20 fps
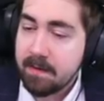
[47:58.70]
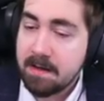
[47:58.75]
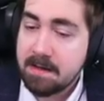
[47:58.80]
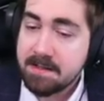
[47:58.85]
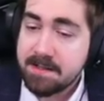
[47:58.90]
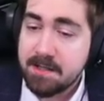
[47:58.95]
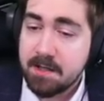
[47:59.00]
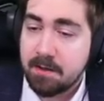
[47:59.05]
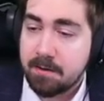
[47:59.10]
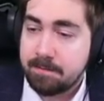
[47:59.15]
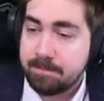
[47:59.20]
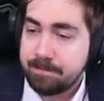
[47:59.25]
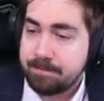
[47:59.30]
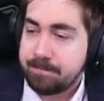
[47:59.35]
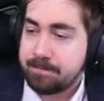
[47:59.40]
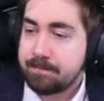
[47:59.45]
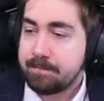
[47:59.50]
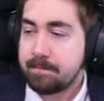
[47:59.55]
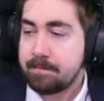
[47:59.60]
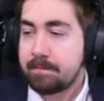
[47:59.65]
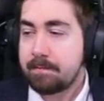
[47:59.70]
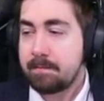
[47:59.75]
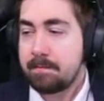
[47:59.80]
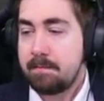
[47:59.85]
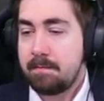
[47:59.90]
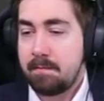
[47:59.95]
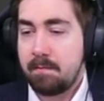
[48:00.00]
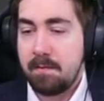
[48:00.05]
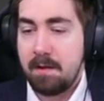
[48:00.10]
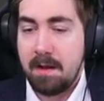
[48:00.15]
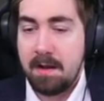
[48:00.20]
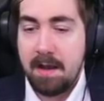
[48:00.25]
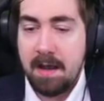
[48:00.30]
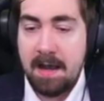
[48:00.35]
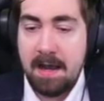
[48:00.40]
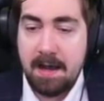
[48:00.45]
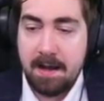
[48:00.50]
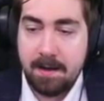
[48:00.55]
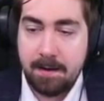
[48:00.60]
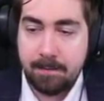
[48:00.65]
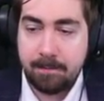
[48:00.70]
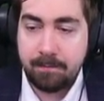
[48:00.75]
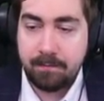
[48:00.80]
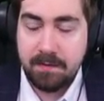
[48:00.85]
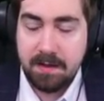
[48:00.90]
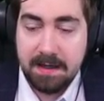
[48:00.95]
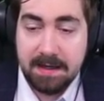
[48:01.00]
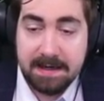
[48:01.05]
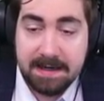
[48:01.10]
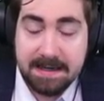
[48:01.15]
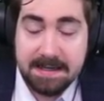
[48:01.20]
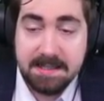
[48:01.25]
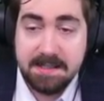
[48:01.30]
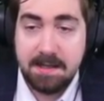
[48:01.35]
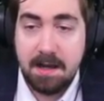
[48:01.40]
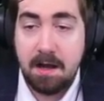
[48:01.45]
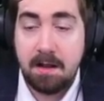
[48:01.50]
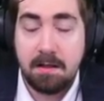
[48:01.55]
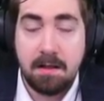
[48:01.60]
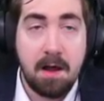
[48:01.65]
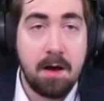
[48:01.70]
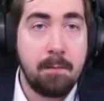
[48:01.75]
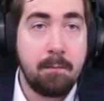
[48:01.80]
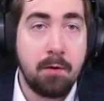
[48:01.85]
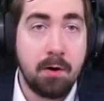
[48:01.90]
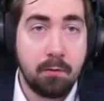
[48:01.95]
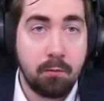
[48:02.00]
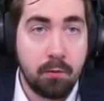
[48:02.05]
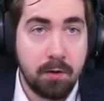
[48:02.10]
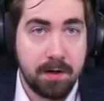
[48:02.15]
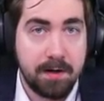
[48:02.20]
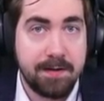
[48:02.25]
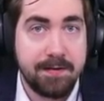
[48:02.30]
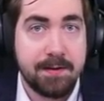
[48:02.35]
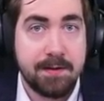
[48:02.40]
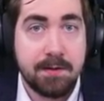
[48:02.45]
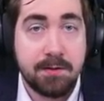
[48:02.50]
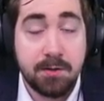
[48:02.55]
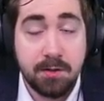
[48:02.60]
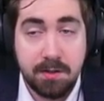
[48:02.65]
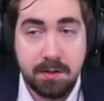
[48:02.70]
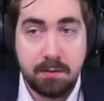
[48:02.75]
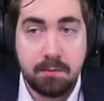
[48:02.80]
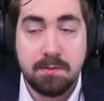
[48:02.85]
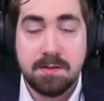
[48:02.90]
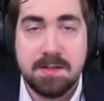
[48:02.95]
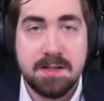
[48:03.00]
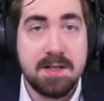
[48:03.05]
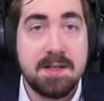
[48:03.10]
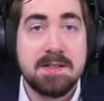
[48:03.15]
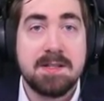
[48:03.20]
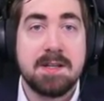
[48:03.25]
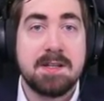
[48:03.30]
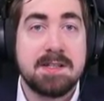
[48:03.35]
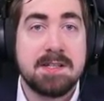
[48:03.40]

So it is a lot more worth to use things like